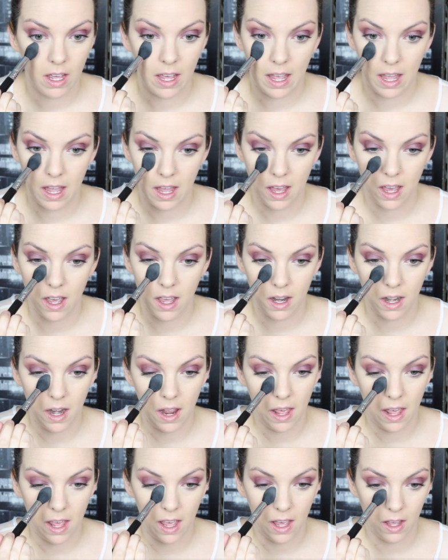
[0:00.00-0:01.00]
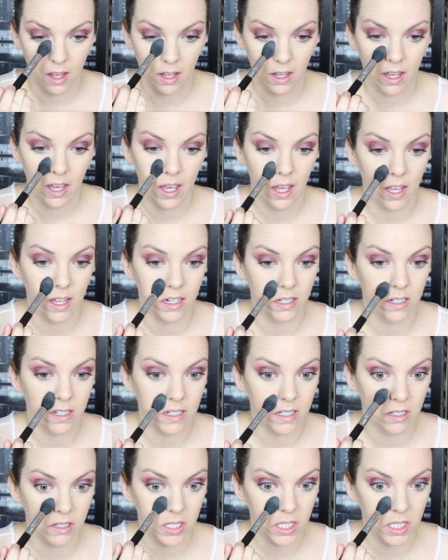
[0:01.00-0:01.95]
and it can